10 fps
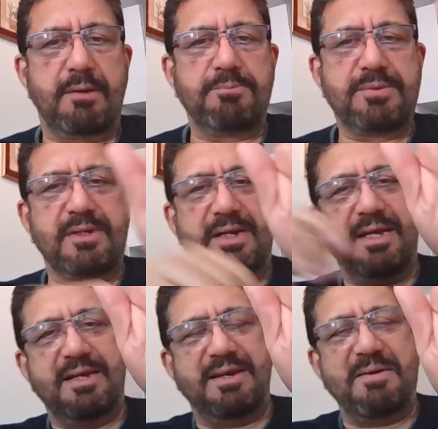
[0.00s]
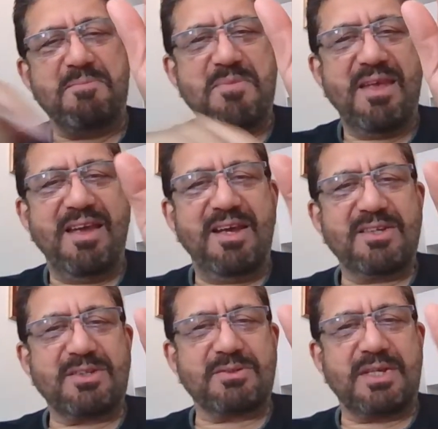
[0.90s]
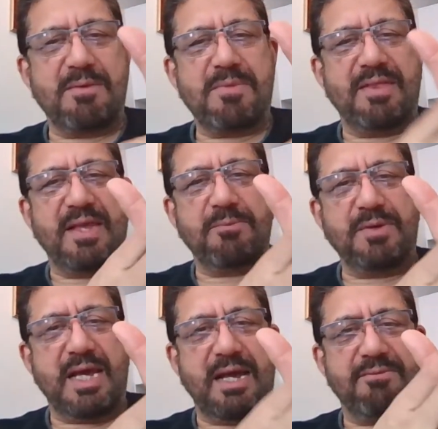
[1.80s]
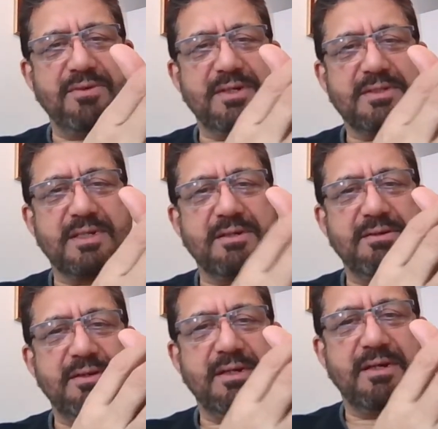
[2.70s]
sorry. So thumb, and then we have certain